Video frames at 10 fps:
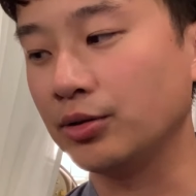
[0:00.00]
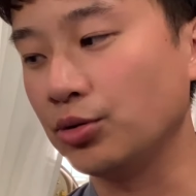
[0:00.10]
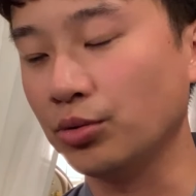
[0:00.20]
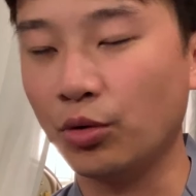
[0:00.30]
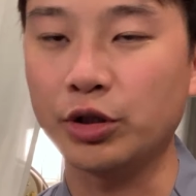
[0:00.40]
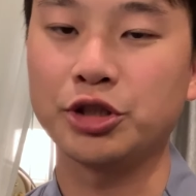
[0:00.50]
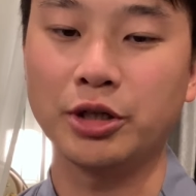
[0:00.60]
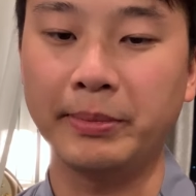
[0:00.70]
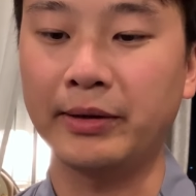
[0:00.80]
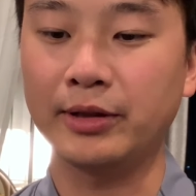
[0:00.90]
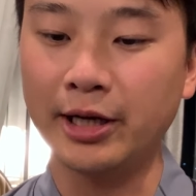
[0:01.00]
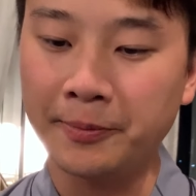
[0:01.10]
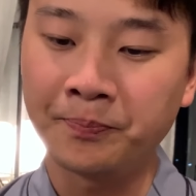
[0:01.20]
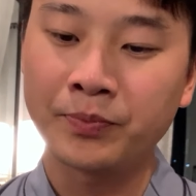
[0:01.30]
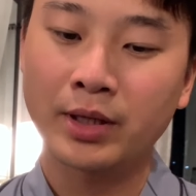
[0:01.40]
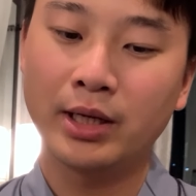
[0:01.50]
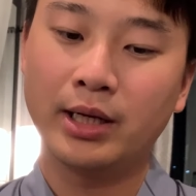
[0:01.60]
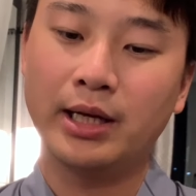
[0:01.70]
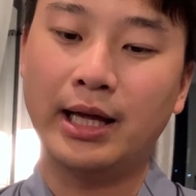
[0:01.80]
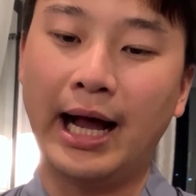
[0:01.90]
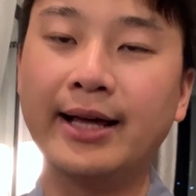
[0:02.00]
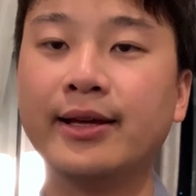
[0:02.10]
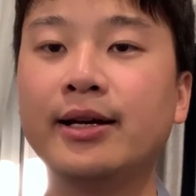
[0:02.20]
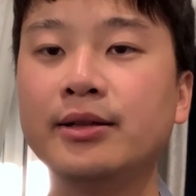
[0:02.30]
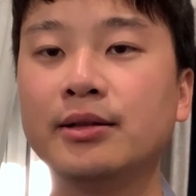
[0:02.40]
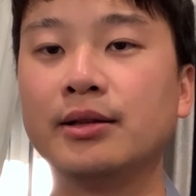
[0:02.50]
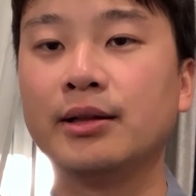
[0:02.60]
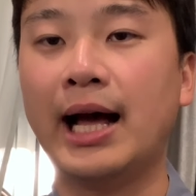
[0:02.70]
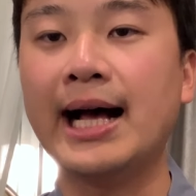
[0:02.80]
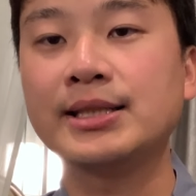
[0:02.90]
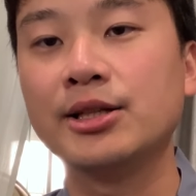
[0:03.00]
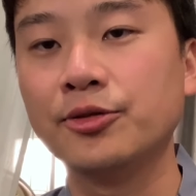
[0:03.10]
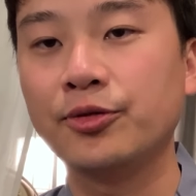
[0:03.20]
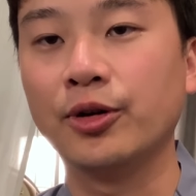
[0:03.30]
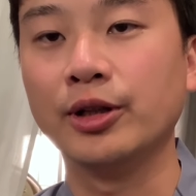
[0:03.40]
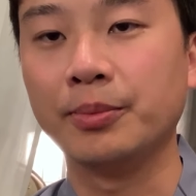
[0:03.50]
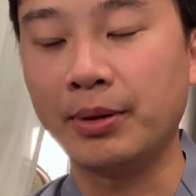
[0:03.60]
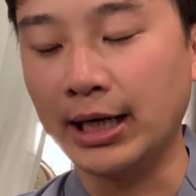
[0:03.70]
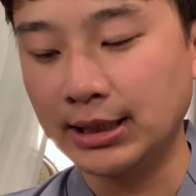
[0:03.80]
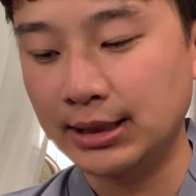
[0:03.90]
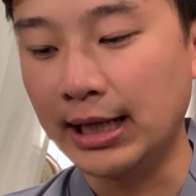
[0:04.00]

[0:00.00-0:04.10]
to question about there. I then asked them for the price.